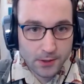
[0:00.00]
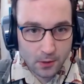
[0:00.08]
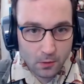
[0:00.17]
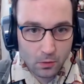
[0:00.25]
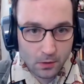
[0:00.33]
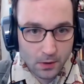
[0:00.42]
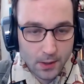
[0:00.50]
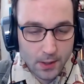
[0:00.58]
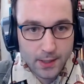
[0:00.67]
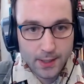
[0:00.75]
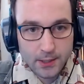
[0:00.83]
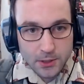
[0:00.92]
whole,
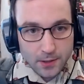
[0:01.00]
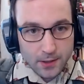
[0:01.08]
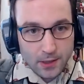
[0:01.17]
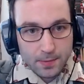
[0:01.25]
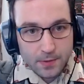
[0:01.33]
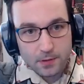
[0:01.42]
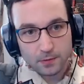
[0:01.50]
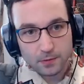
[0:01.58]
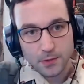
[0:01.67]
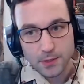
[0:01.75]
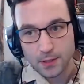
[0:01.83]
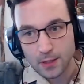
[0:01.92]
actually up at the
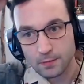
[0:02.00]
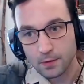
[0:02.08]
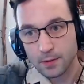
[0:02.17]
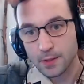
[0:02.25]
university level.